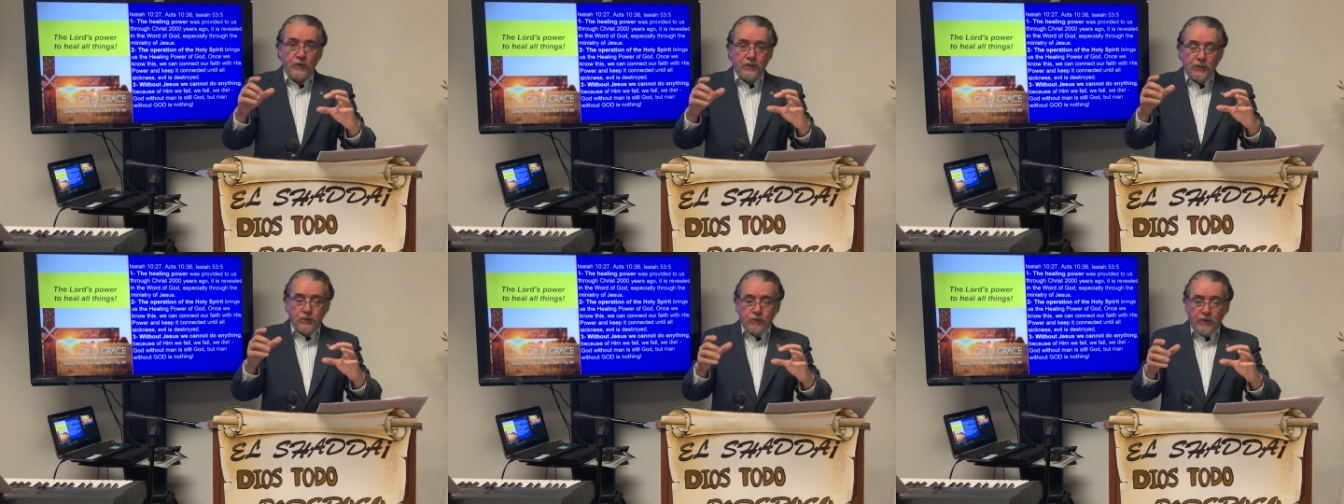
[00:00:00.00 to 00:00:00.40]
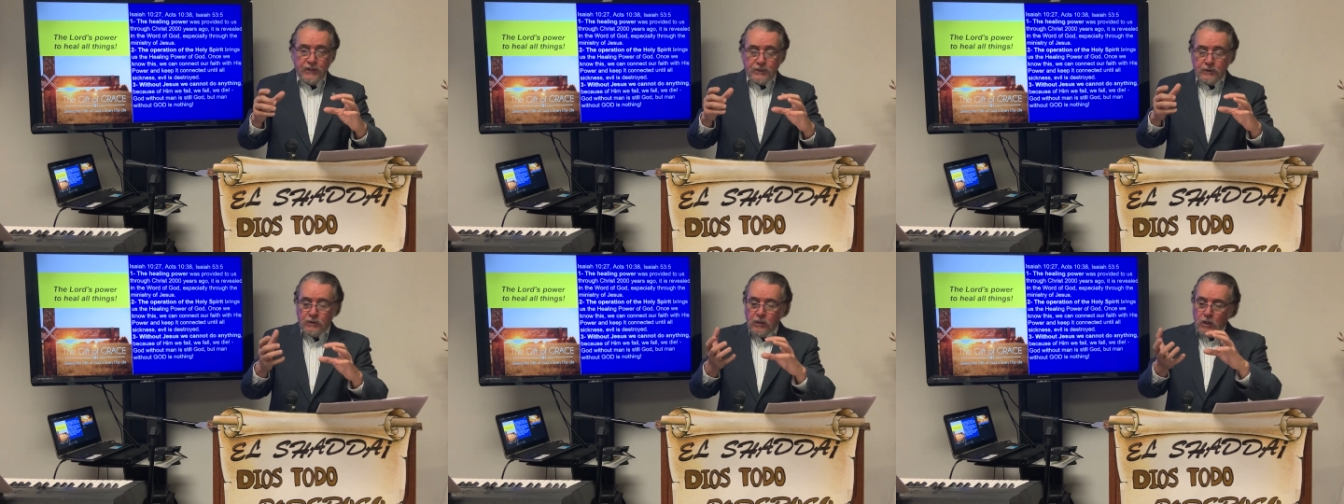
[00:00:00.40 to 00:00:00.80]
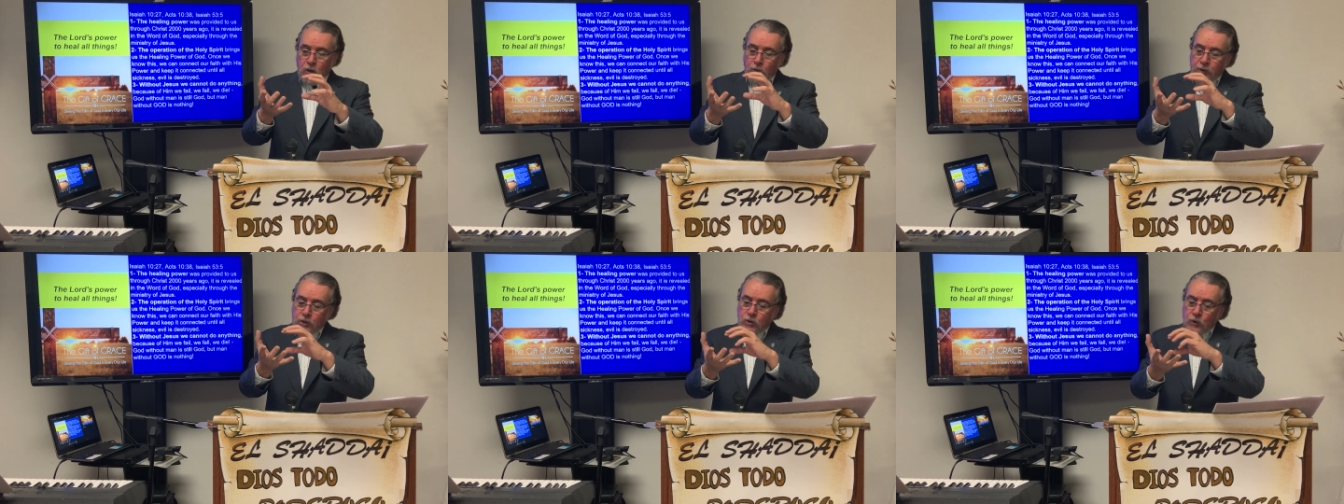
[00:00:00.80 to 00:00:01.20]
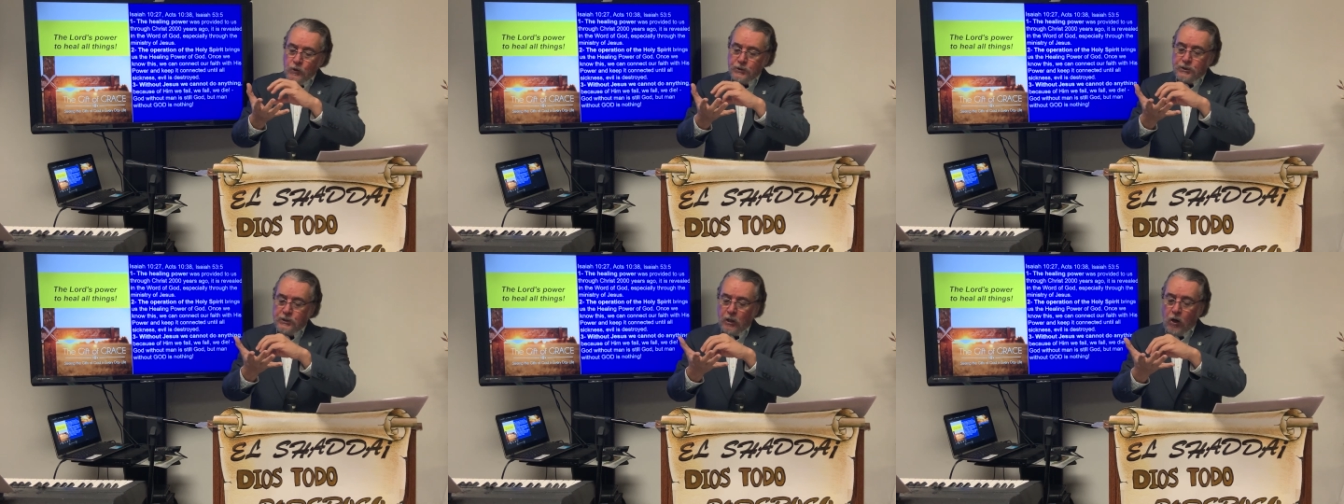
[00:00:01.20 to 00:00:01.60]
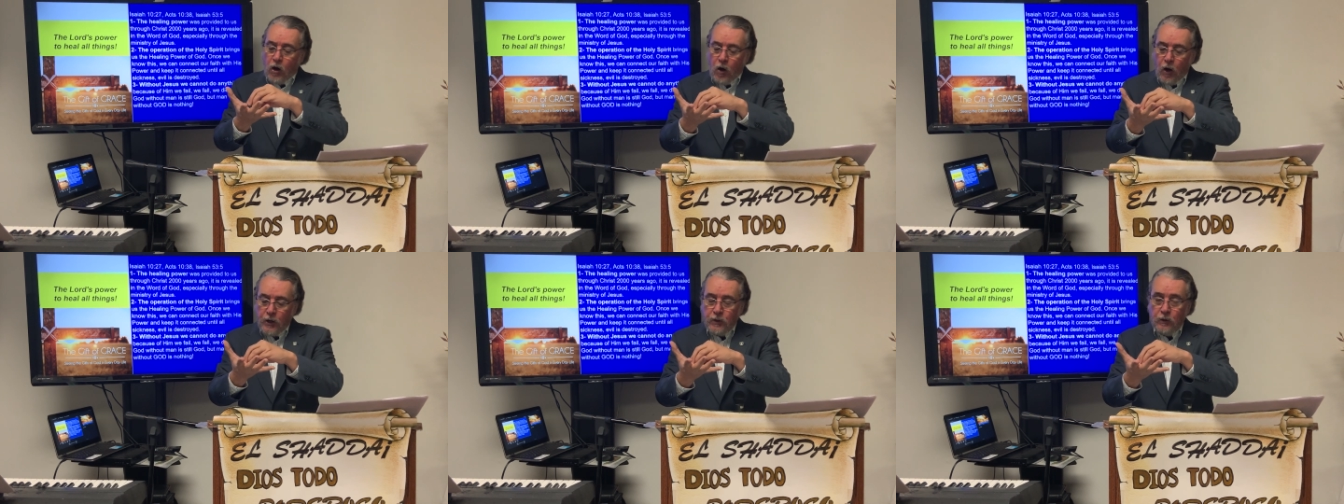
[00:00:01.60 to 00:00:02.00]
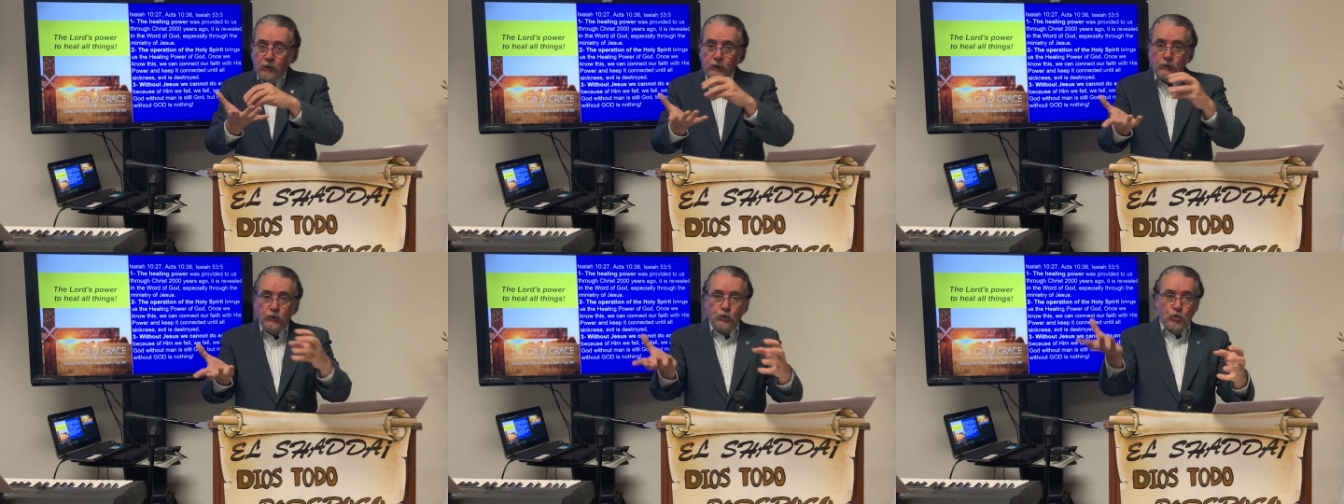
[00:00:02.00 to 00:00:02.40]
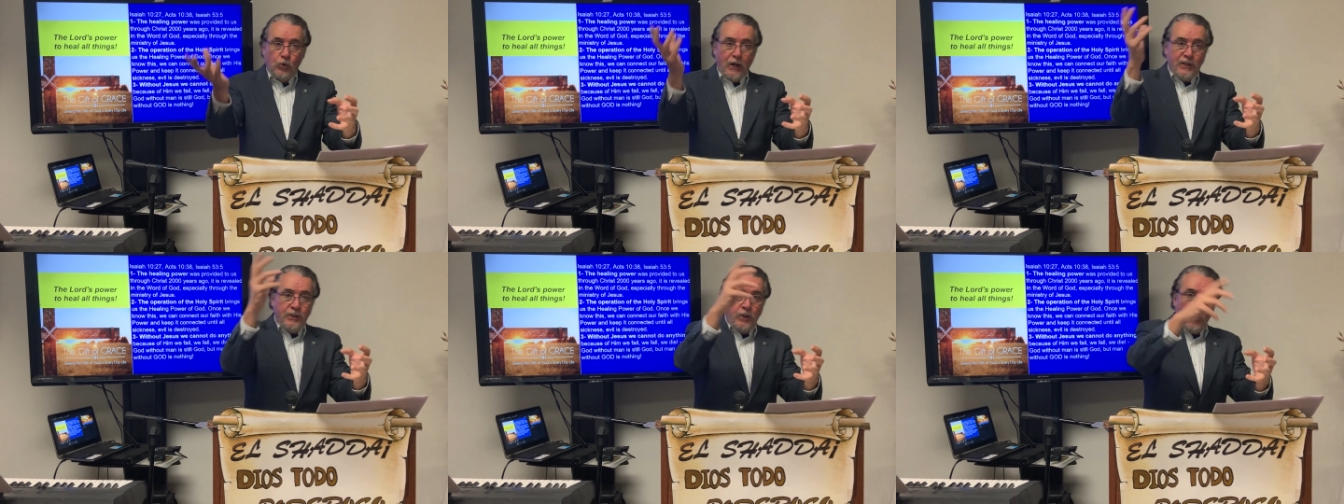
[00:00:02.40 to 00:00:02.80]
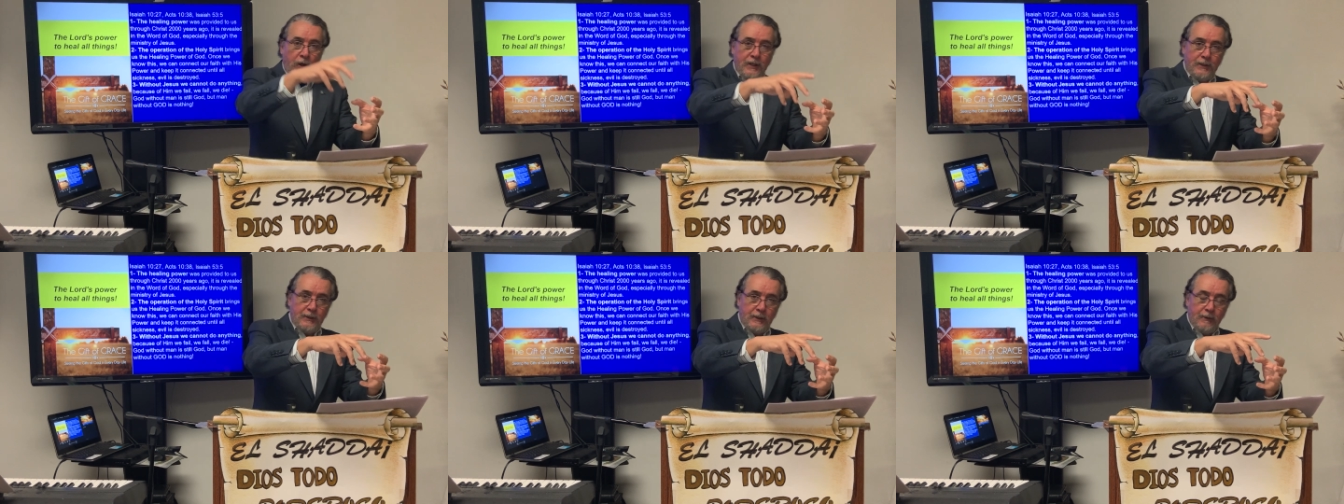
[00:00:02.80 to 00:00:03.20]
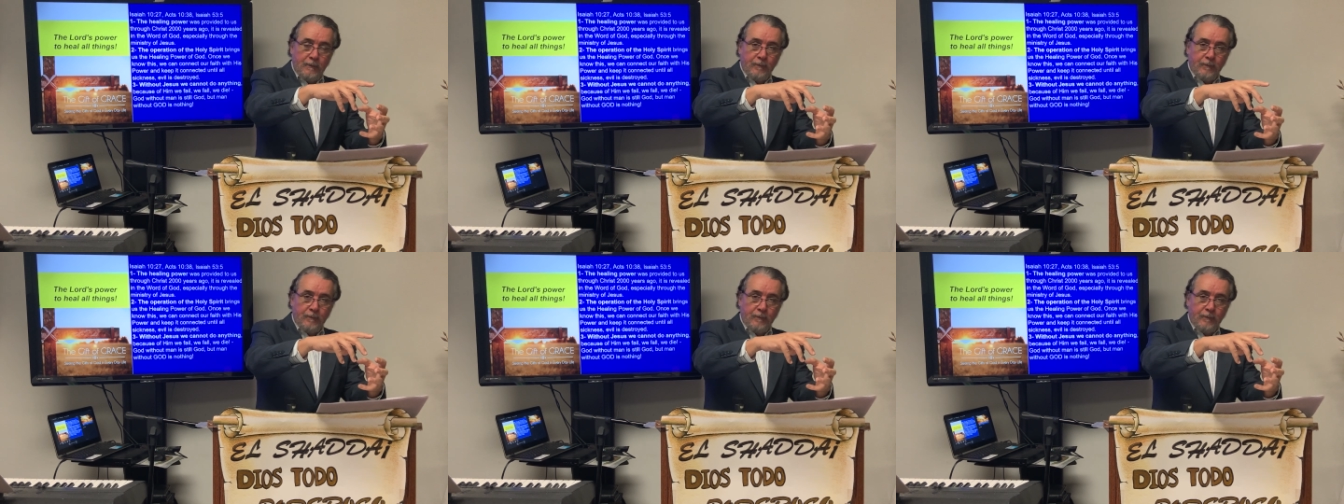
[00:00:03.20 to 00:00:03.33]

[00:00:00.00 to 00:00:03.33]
For this reason, we use the oil to anoint.